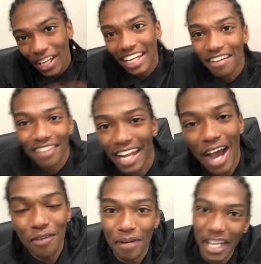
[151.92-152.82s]
leave that
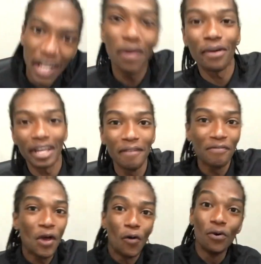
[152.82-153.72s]
out, but anyway,
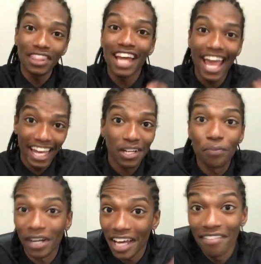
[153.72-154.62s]
with the added
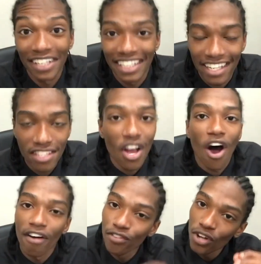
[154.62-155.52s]
whatever it is
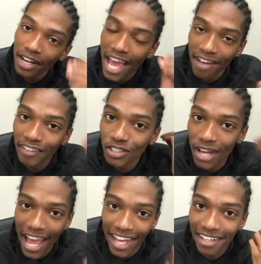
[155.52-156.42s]
of not having
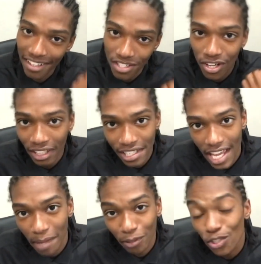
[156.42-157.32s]
to add risk on the
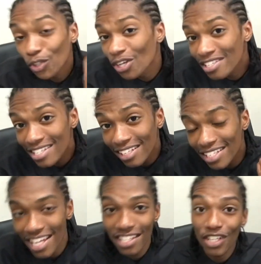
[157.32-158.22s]
table. So you're still
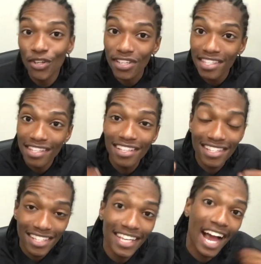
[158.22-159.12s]
testing, you're still
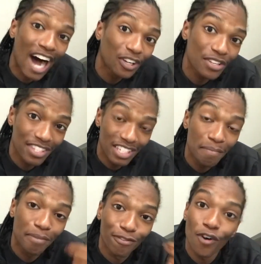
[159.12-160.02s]
seeing how your
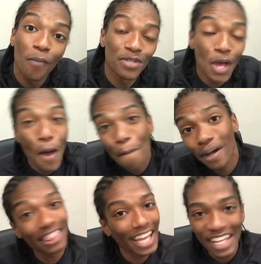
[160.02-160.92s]
system performs,
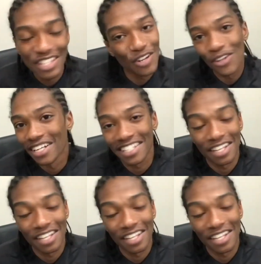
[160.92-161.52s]
but there is no risk